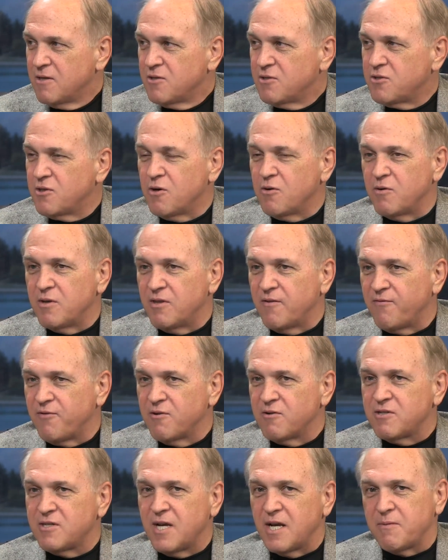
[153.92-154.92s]
So in the
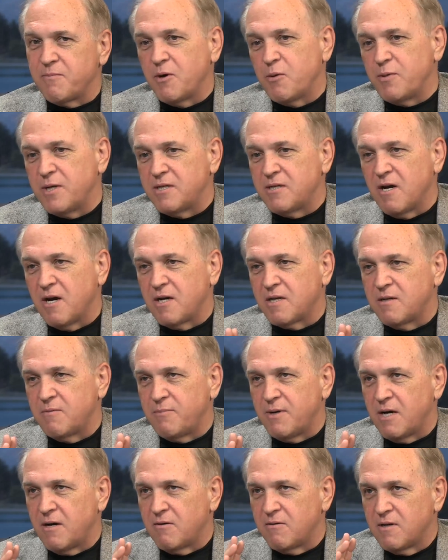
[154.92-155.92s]
first segment, we talked
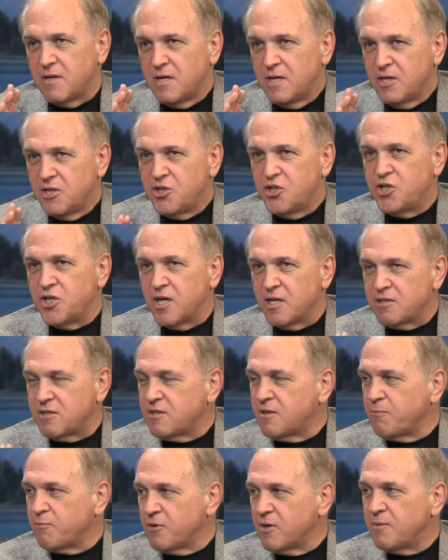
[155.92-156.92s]
about
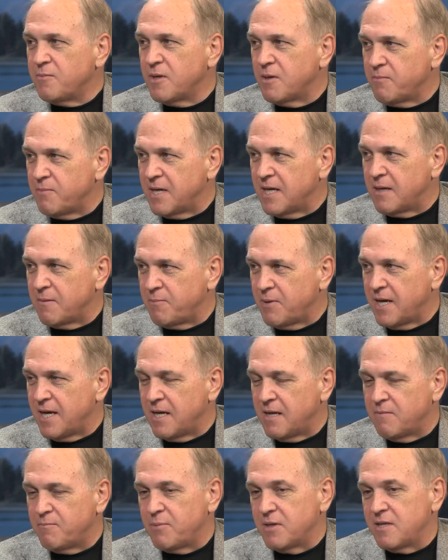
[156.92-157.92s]
just the premium being
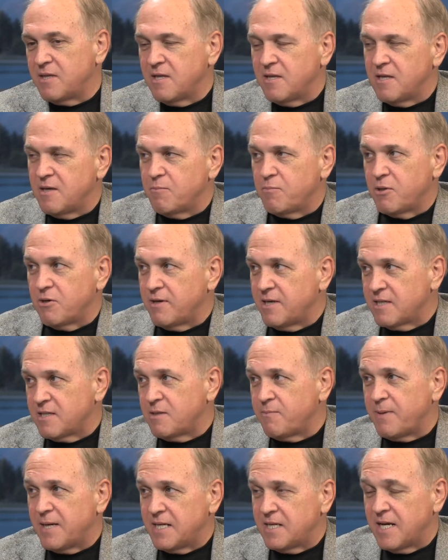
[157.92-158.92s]
paid, but then the employee has
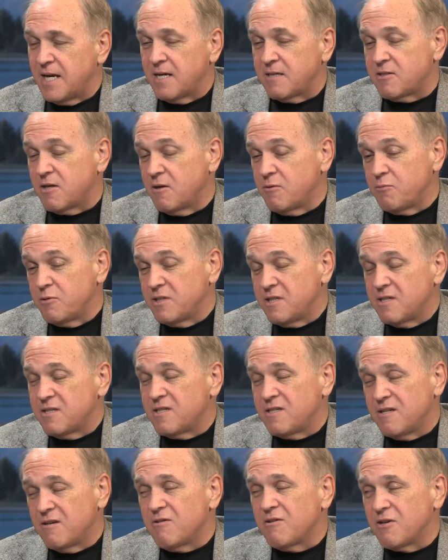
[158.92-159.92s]
to pay tax on it, which
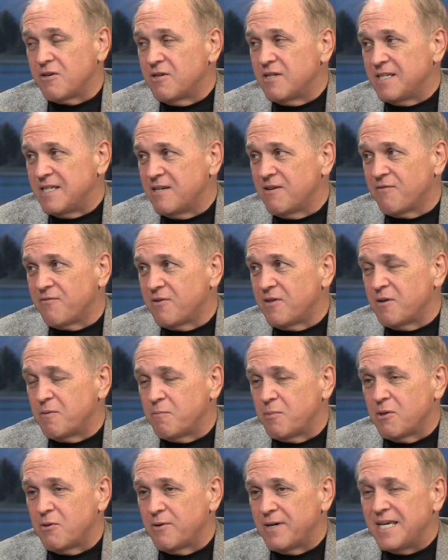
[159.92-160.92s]
is still a good deal for the
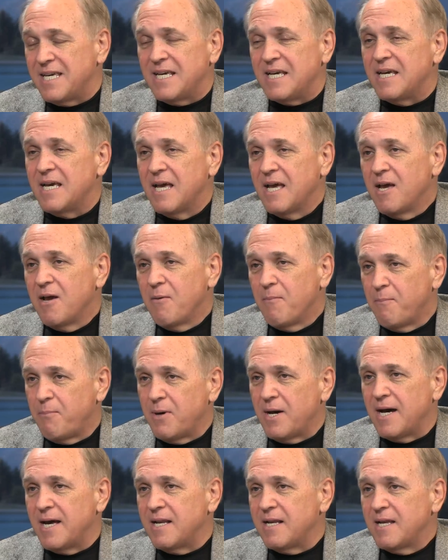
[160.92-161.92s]
employee,
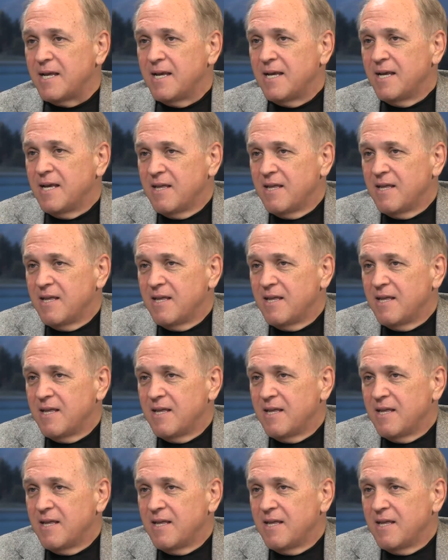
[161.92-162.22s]
but